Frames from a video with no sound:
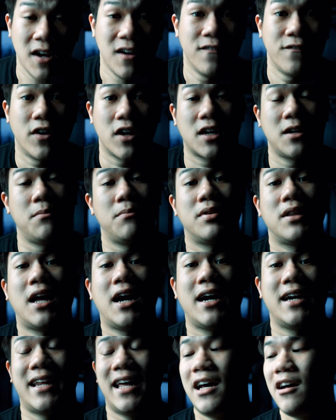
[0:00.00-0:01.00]
fucking
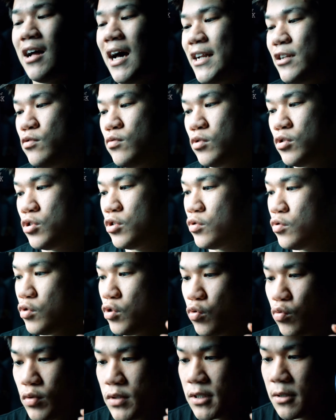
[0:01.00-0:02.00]
blind. Hell, I knew a dude
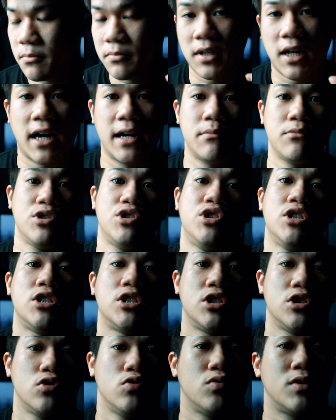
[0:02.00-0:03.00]
who was a blind
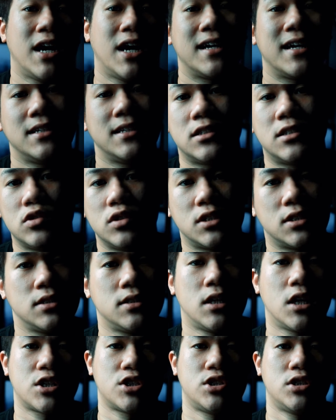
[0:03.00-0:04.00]
magician who got into
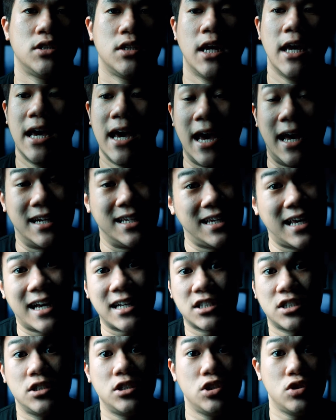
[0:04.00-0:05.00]
seduction, and he
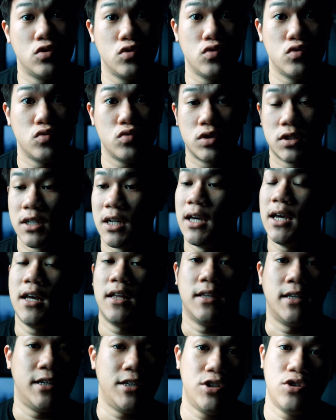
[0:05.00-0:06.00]
actually used,
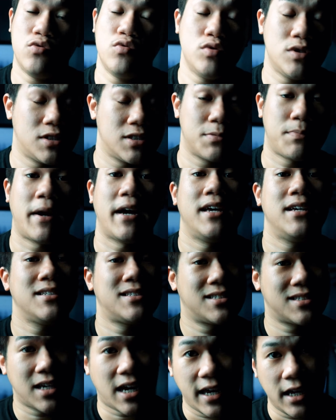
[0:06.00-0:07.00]
despite his
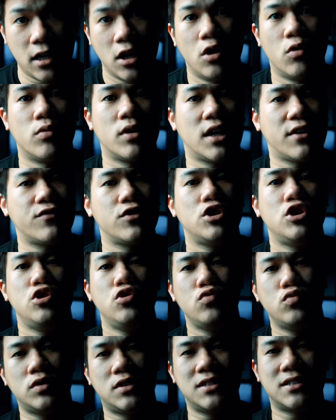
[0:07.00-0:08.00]
sight, whatever, he
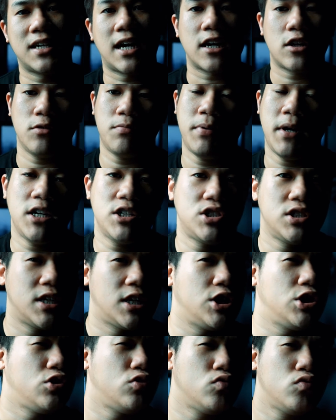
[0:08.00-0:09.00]
used his occupation,
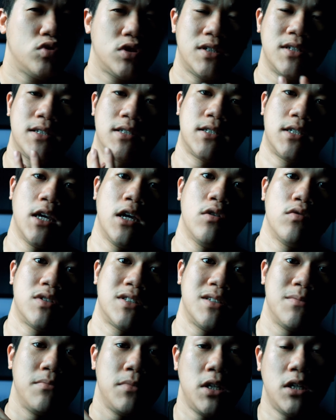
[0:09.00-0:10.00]
he used his skills
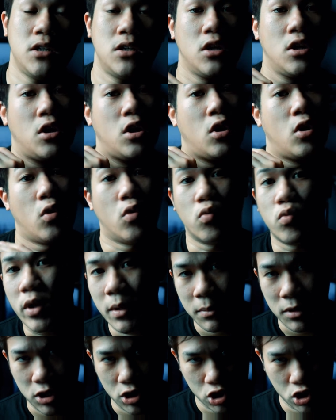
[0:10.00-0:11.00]
to meet
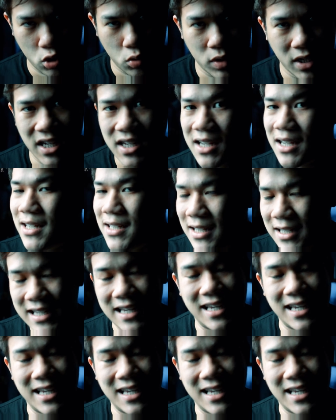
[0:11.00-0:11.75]
women. So it can